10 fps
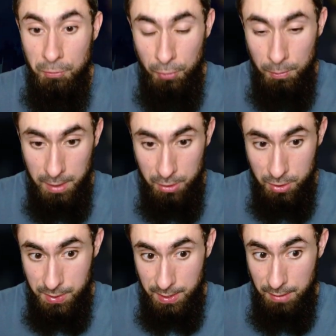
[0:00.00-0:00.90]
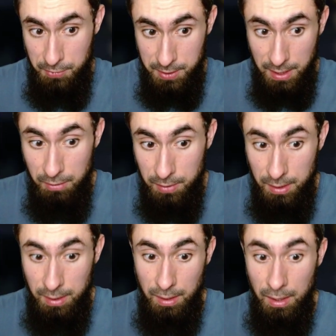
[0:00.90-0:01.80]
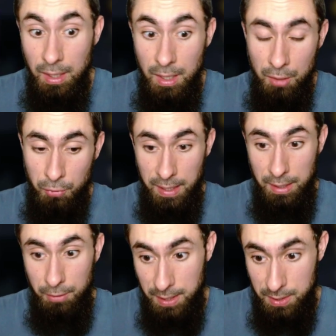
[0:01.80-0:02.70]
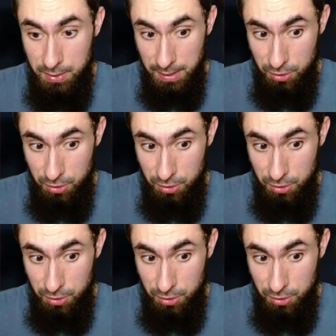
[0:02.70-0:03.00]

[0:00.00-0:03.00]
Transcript: formations that I've saved in here for AFK stage